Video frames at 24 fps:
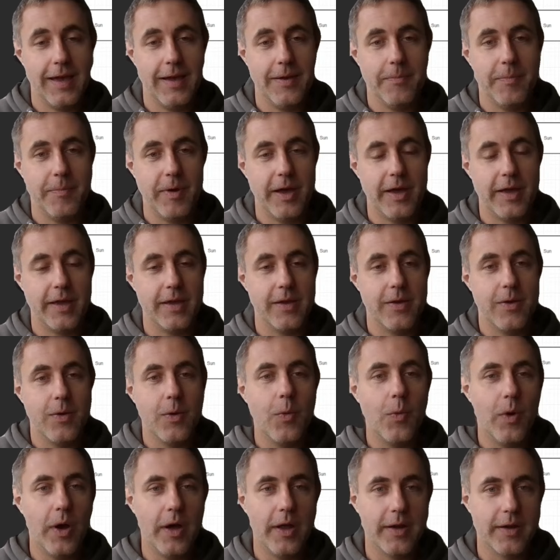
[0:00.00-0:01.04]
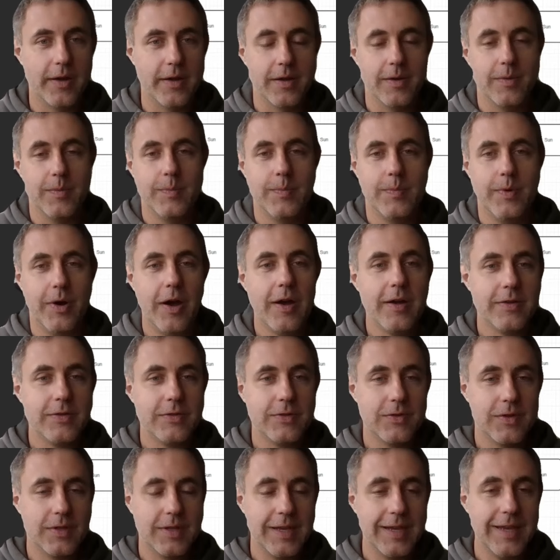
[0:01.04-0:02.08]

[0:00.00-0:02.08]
by one box,